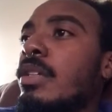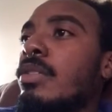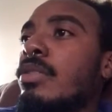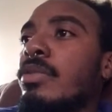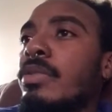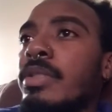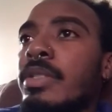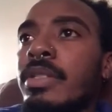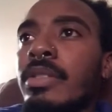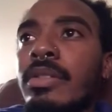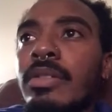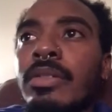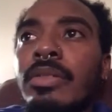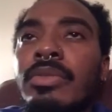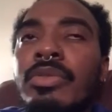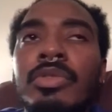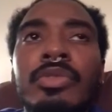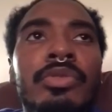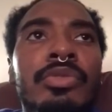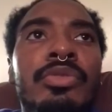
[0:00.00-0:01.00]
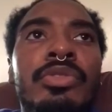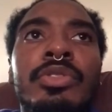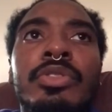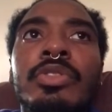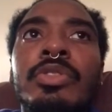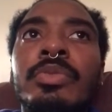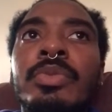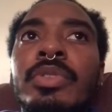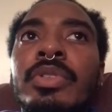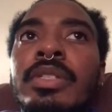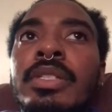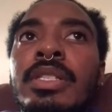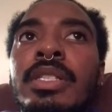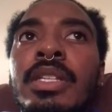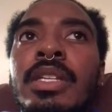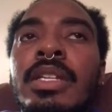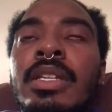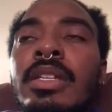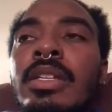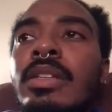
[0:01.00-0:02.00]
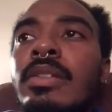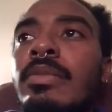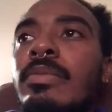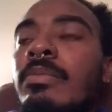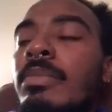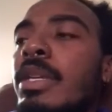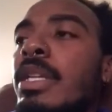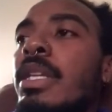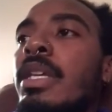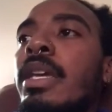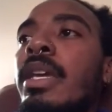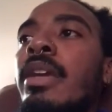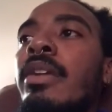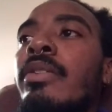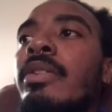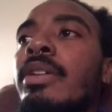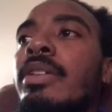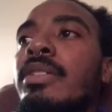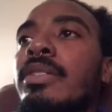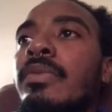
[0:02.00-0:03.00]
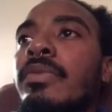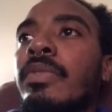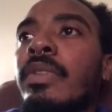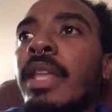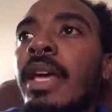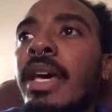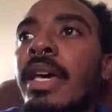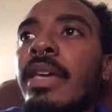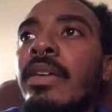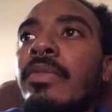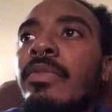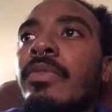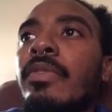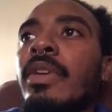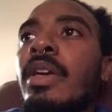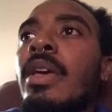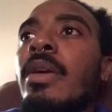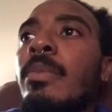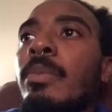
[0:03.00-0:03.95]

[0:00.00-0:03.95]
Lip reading: you can see on YouTube, you can see in many areas of life